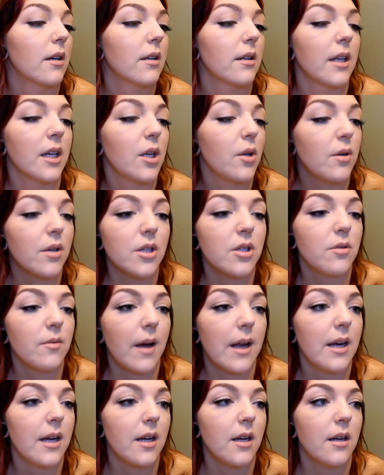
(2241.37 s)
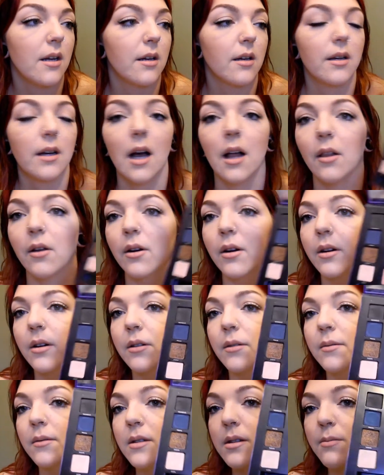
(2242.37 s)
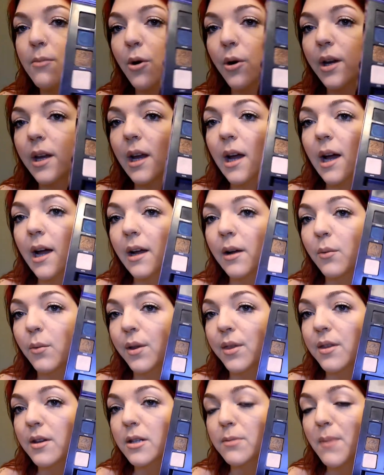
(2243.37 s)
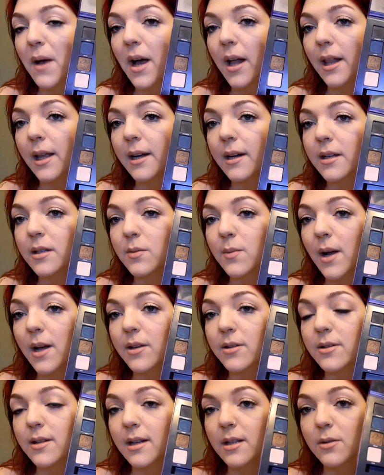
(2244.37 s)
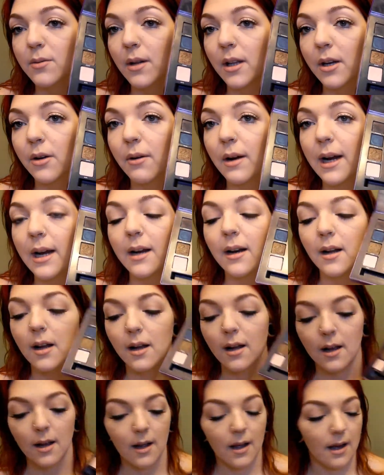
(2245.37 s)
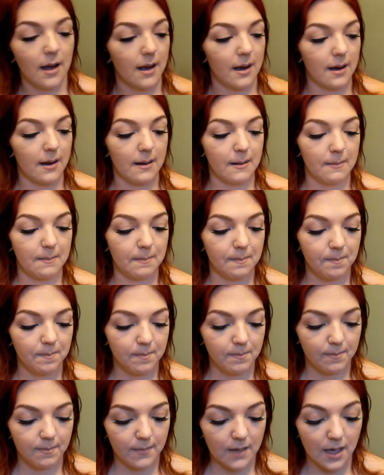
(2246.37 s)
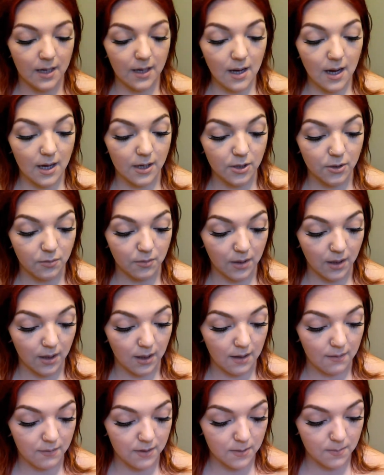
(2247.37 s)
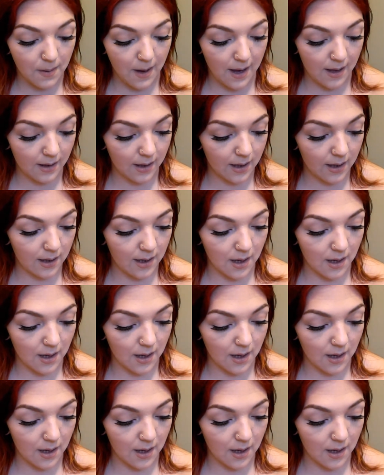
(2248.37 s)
Like you could do any colored smoky eye with this palette as well, so that's really great. And yeah, I just really love this palette.